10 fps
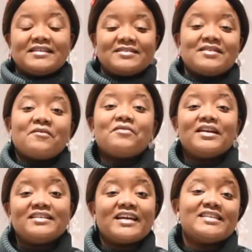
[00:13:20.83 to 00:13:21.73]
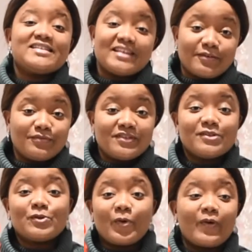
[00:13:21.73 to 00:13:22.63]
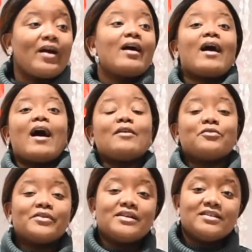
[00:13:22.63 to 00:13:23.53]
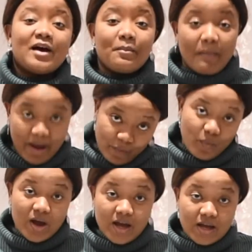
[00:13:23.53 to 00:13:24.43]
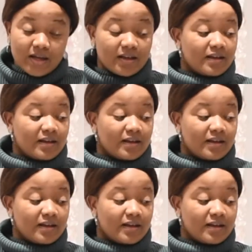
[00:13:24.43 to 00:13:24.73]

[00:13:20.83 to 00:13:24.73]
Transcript: need Valentine's gift, so I've already done my work.